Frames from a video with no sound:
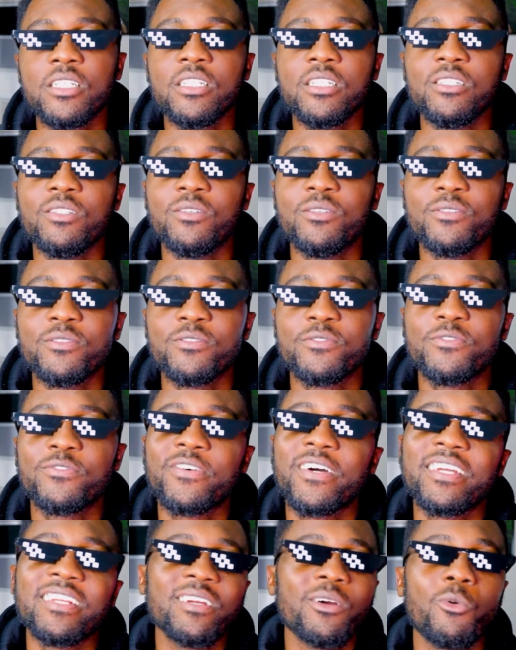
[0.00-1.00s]
you know,
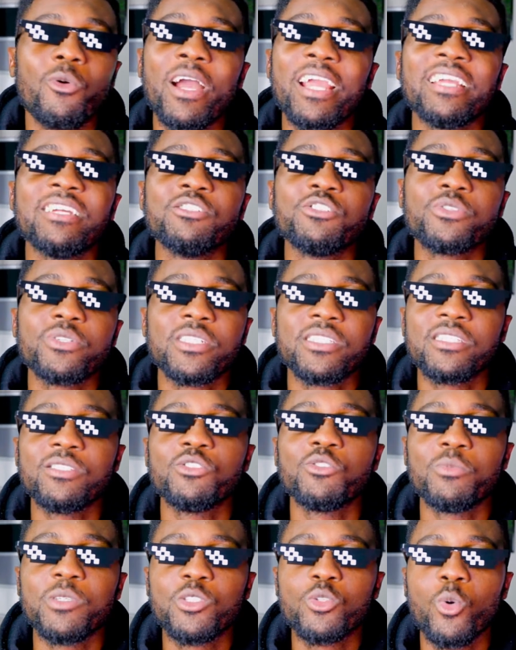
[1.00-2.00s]
find it quite interesting
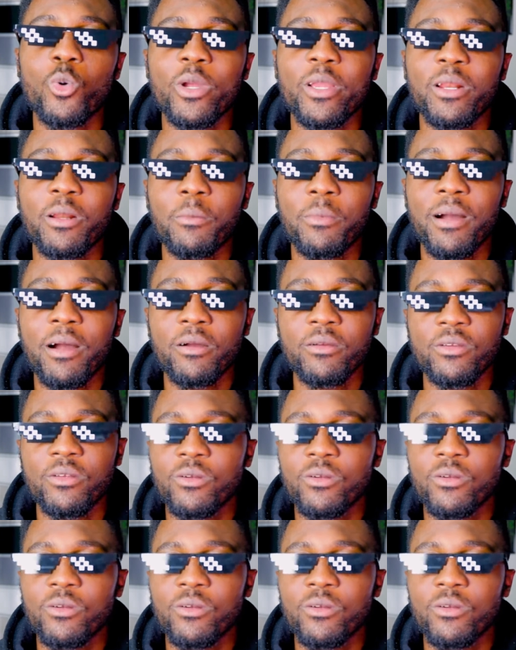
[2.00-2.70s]
to be talking about,